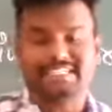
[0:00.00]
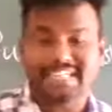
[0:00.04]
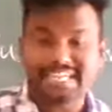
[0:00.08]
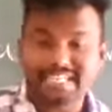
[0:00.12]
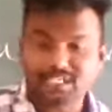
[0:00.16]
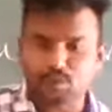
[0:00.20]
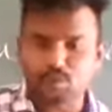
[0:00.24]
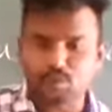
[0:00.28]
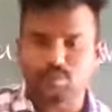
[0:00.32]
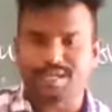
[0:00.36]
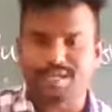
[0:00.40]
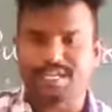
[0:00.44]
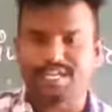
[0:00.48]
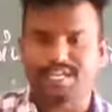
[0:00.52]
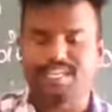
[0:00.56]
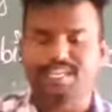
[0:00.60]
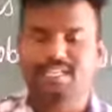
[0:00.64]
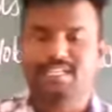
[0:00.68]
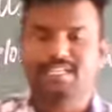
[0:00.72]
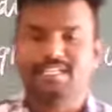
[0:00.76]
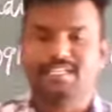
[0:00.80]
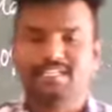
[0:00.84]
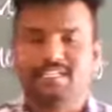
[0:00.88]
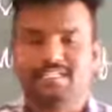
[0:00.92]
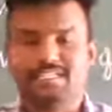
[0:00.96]
That's why
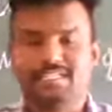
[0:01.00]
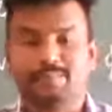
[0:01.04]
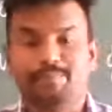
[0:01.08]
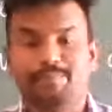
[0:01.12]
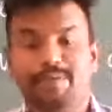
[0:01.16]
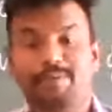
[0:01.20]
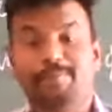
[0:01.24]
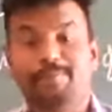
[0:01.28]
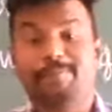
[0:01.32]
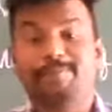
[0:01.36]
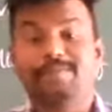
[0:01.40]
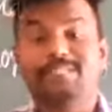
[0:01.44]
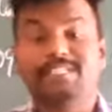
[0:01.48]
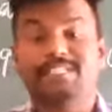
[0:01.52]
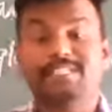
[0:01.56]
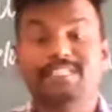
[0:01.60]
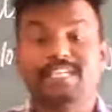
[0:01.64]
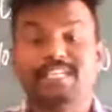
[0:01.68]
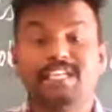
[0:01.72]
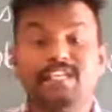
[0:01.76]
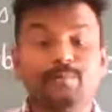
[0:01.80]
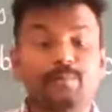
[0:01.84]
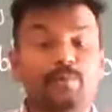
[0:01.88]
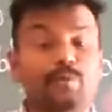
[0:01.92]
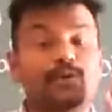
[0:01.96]
some people's
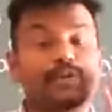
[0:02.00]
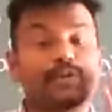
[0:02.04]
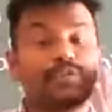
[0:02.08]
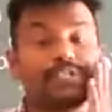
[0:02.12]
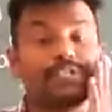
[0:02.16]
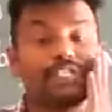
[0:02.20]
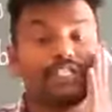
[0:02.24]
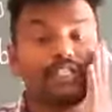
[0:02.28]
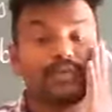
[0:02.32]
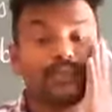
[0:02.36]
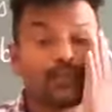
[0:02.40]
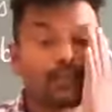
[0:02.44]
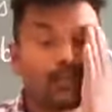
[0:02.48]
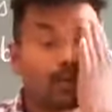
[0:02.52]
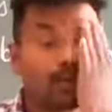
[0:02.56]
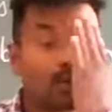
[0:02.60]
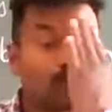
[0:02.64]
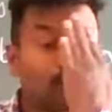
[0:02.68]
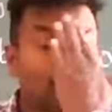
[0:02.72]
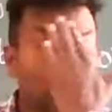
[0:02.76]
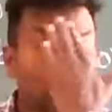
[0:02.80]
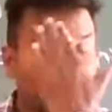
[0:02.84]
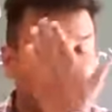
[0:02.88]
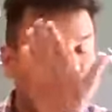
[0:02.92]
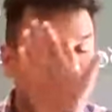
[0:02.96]
skin produces
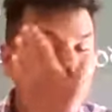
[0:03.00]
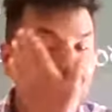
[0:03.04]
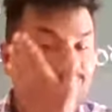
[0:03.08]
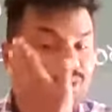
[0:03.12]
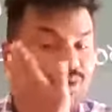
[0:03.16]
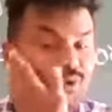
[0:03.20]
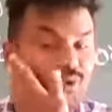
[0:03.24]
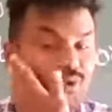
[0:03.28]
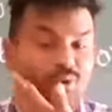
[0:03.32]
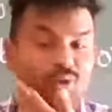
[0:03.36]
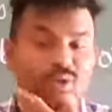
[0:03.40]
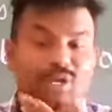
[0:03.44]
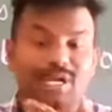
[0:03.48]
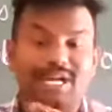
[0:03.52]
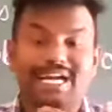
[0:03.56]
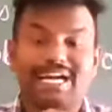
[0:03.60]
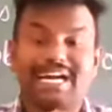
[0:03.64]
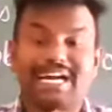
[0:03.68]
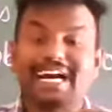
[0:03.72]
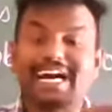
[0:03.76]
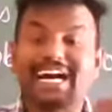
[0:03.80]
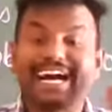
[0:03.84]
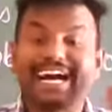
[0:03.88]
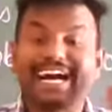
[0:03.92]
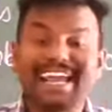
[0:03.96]
more
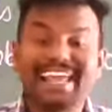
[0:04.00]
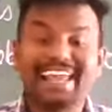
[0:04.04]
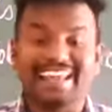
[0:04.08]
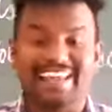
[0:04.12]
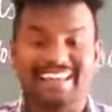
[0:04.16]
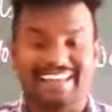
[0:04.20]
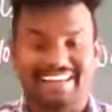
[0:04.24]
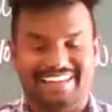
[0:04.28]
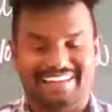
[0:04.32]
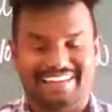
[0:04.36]
oil,